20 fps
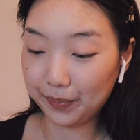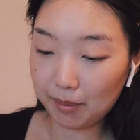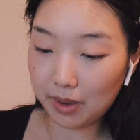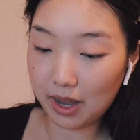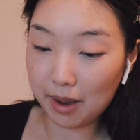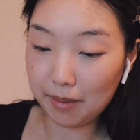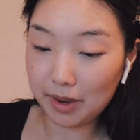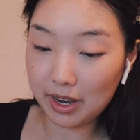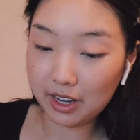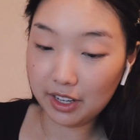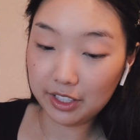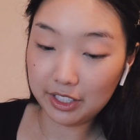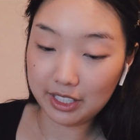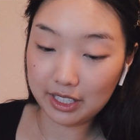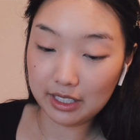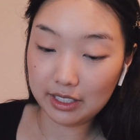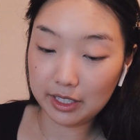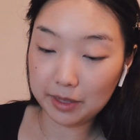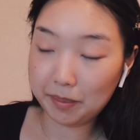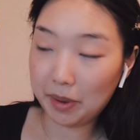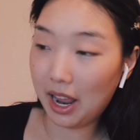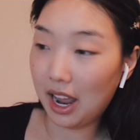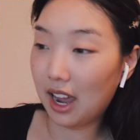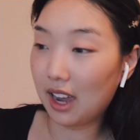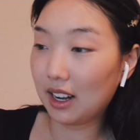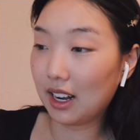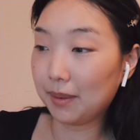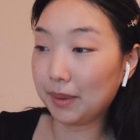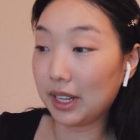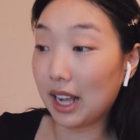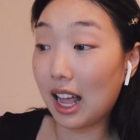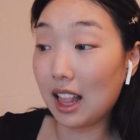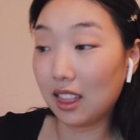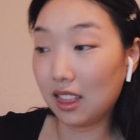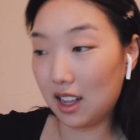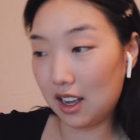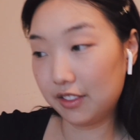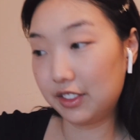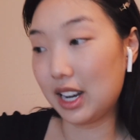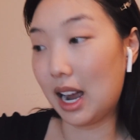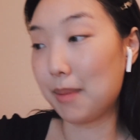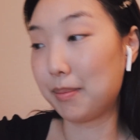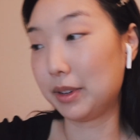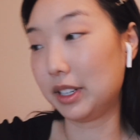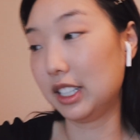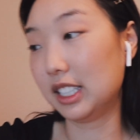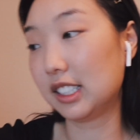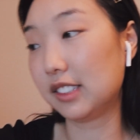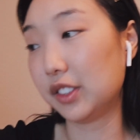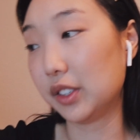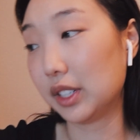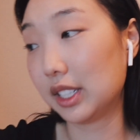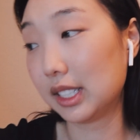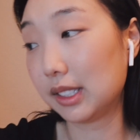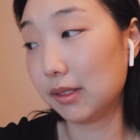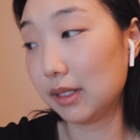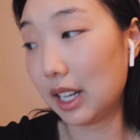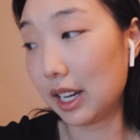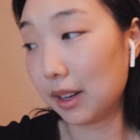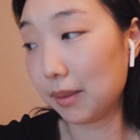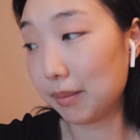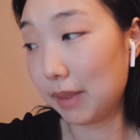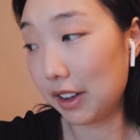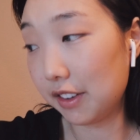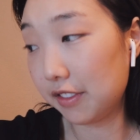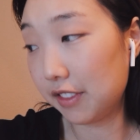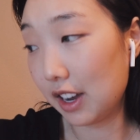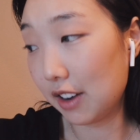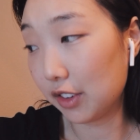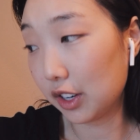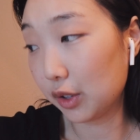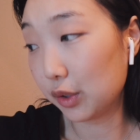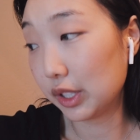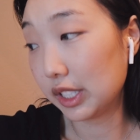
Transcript: But I mean, Japan, I mean, I love Japanese food. It's like my favorite